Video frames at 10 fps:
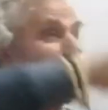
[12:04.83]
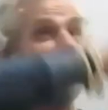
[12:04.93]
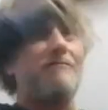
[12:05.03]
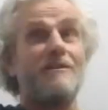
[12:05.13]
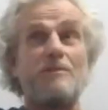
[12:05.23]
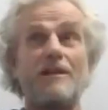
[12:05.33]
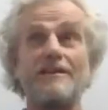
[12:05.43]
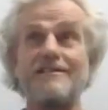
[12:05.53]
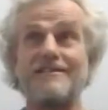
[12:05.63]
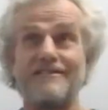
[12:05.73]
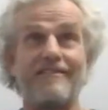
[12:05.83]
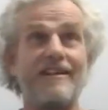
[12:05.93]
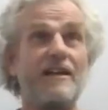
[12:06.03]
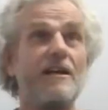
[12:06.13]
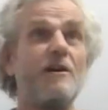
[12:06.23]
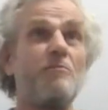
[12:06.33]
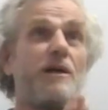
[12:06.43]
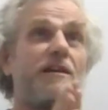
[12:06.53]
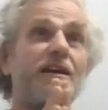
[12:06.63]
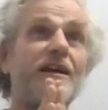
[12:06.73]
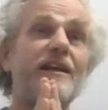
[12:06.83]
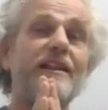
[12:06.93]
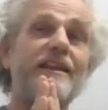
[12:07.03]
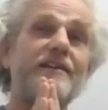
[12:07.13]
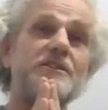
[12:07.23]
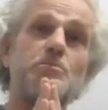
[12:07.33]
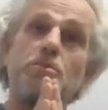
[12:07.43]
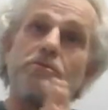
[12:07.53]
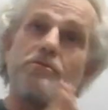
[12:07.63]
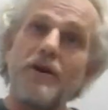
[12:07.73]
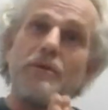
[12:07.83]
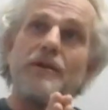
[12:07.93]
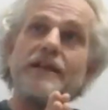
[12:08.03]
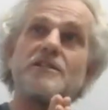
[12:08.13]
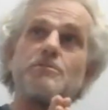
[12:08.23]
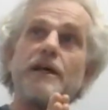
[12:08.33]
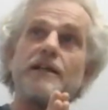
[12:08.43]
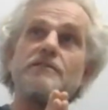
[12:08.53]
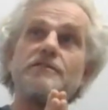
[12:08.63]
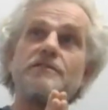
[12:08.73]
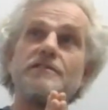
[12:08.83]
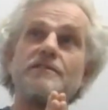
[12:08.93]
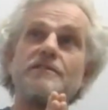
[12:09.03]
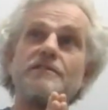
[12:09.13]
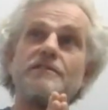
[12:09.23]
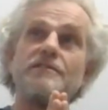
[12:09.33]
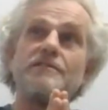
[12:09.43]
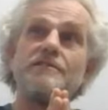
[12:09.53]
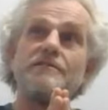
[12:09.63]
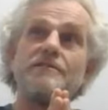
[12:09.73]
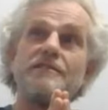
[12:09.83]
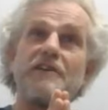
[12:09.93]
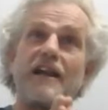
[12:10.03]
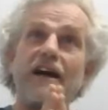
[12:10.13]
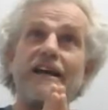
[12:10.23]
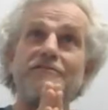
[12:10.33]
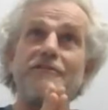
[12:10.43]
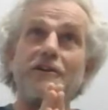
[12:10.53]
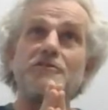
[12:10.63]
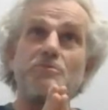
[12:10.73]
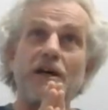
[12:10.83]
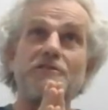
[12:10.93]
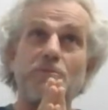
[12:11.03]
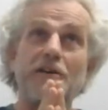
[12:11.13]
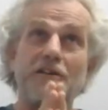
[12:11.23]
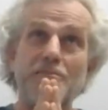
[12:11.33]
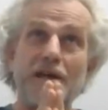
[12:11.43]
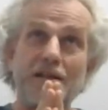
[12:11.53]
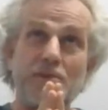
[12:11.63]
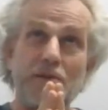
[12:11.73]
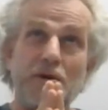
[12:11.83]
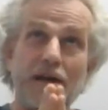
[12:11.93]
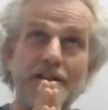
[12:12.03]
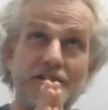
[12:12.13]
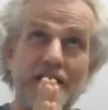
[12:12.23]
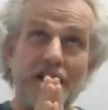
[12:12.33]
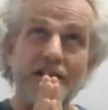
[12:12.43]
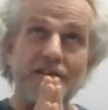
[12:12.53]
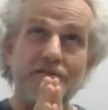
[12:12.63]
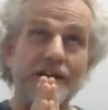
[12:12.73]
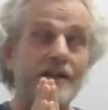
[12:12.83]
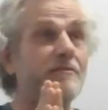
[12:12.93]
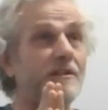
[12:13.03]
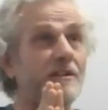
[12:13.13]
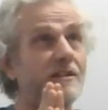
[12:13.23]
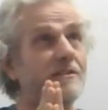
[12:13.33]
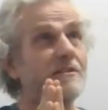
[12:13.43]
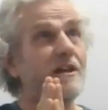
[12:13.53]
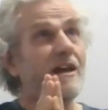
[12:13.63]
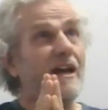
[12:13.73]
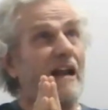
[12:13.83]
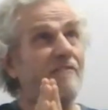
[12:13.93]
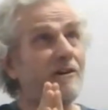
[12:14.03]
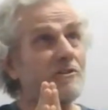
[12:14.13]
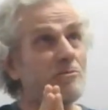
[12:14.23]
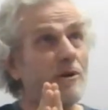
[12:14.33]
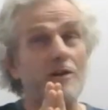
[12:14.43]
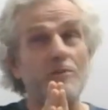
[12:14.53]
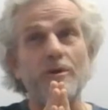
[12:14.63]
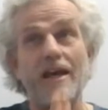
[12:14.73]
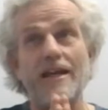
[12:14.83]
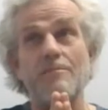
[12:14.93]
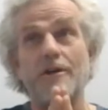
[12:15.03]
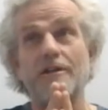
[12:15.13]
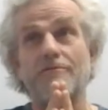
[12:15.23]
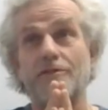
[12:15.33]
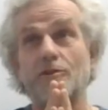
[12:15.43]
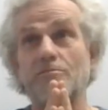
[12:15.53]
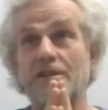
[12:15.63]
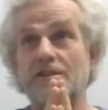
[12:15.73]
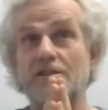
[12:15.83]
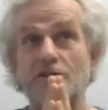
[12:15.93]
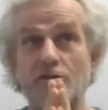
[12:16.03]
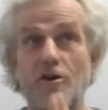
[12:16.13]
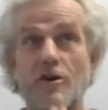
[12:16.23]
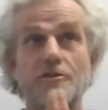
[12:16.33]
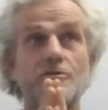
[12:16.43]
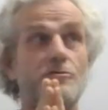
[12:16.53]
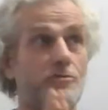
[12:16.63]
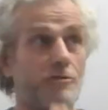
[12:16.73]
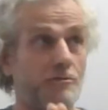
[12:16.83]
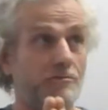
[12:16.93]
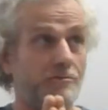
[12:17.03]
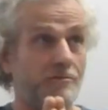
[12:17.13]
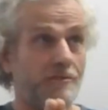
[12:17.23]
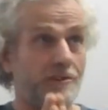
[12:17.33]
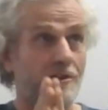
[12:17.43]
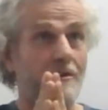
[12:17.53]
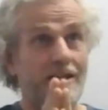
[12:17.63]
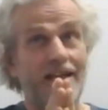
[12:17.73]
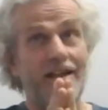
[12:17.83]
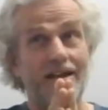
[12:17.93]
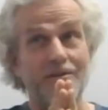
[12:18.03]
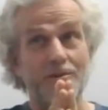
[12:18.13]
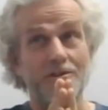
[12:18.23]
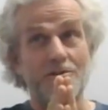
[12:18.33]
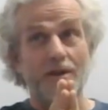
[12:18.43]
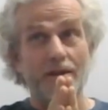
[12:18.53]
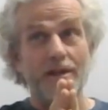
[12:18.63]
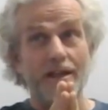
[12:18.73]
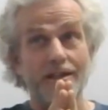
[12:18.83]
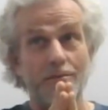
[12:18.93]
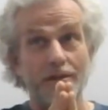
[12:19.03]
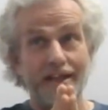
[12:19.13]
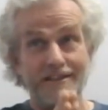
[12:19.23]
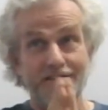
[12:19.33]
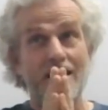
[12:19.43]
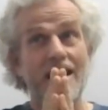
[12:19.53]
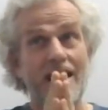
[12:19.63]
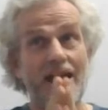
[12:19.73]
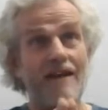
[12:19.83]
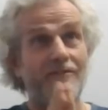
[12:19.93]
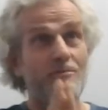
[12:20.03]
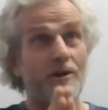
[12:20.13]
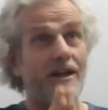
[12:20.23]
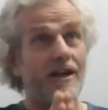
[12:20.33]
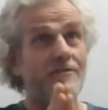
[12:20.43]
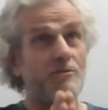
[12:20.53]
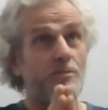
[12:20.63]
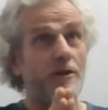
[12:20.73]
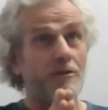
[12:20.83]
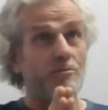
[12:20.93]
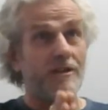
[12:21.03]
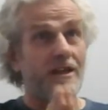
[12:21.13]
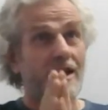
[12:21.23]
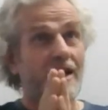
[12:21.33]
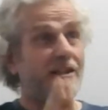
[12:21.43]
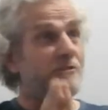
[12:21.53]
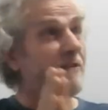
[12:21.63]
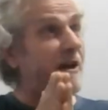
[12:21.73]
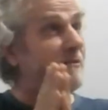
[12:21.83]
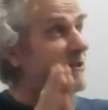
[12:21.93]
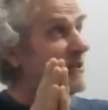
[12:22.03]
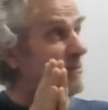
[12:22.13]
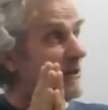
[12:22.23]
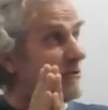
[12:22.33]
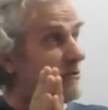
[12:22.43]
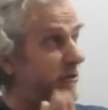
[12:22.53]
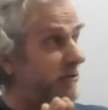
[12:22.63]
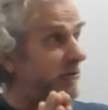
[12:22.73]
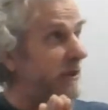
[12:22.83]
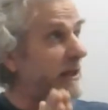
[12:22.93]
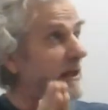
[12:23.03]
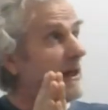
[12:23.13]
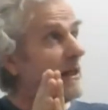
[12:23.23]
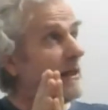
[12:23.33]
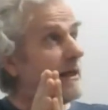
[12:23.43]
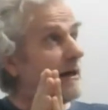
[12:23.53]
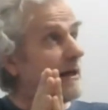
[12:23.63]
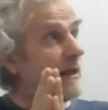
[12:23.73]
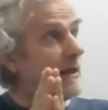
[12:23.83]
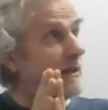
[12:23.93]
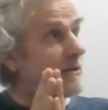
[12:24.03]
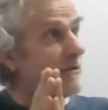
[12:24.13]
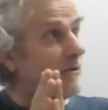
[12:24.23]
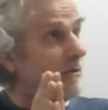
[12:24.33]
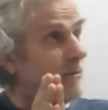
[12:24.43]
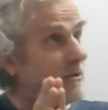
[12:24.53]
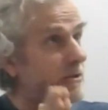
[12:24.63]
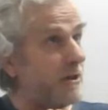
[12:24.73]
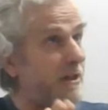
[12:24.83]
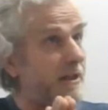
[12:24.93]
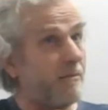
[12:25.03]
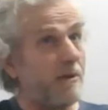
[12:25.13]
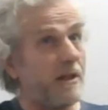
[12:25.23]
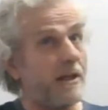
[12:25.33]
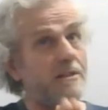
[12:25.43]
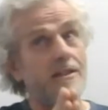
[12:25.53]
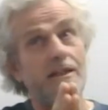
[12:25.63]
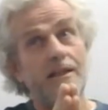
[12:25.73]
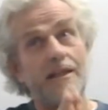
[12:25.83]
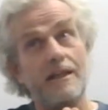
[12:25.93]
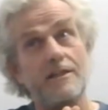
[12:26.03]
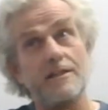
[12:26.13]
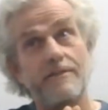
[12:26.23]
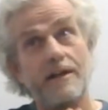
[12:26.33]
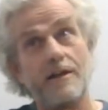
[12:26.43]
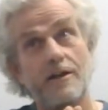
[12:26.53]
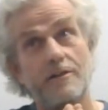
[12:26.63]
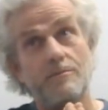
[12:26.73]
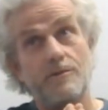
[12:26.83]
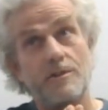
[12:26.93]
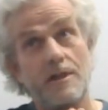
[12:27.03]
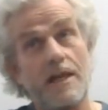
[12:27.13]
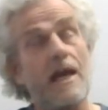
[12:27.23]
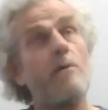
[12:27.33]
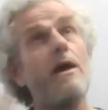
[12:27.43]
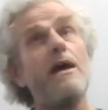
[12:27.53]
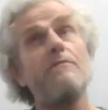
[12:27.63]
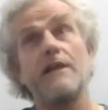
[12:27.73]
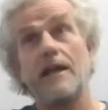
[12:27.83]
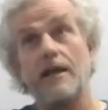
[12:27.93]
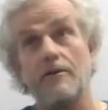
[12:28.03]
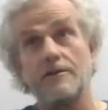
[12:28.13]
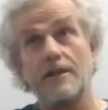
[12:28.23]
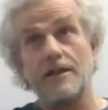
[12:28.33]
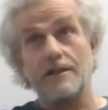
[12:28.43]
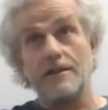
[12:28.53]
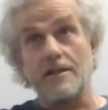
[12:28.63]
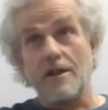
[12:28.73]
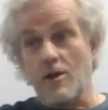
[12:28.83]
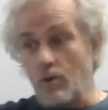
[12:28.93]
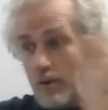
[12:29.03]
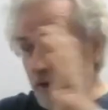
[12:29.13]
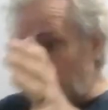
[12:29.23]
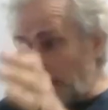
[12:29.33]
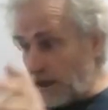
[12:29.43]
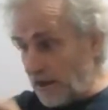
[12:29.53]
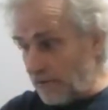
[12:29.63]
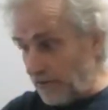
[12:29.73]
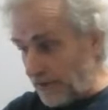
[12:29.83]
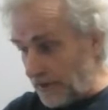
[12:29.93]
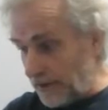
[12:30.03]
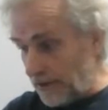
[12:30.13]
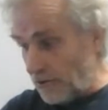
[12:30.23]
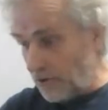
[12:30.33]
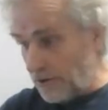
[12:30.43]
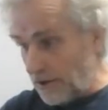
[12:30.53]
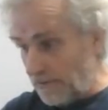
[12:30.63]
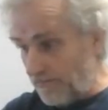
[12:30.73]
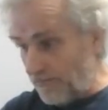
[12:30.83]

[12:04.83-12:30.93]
all over the place, but there is probably a space. In fact, I've spoken to many people about this kind of thing over the years, and I've not spoken with anybody for whom this is not true. So, in other words, to eliminate double negativity. Everybody I have spoken with has found this to be true. There is almost certainly a place in each of our homes, however chaotic it is, where we can carve off a little corner,